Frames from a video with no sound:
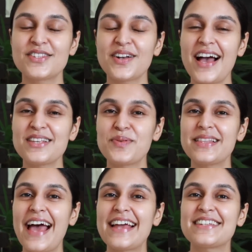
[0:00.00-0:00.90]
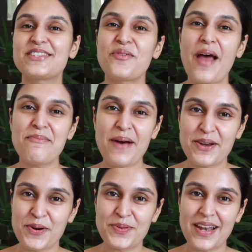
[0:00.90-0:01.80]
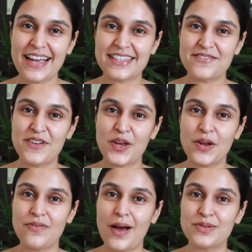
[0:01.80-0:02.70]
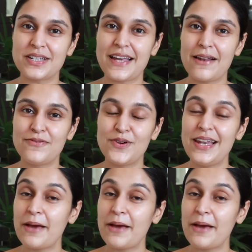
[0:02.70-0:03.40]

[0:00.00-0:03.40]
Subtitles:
So guys, with that, it's a wrap. I hope you liked this video and found it helpful.